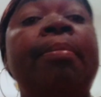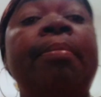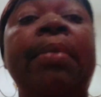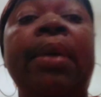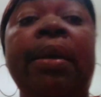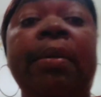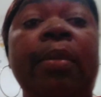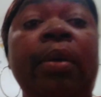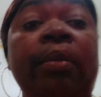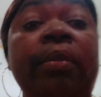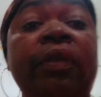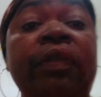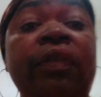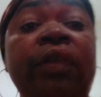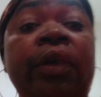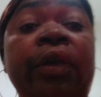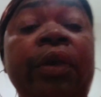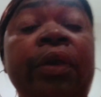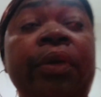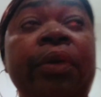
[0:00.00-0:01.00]
my mom is
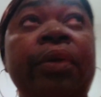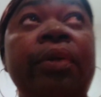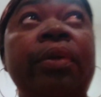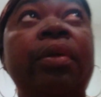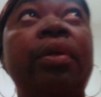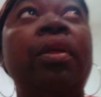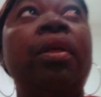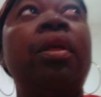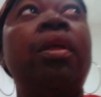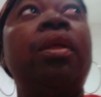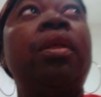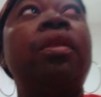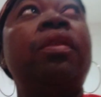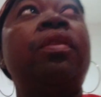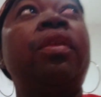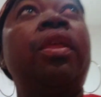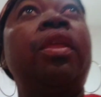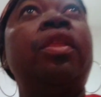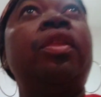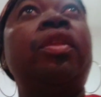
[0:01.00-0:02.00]
here.
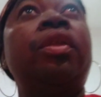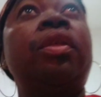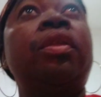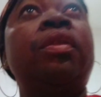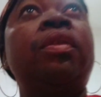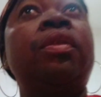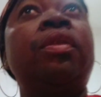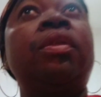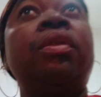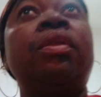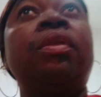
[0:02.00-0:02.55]
So it just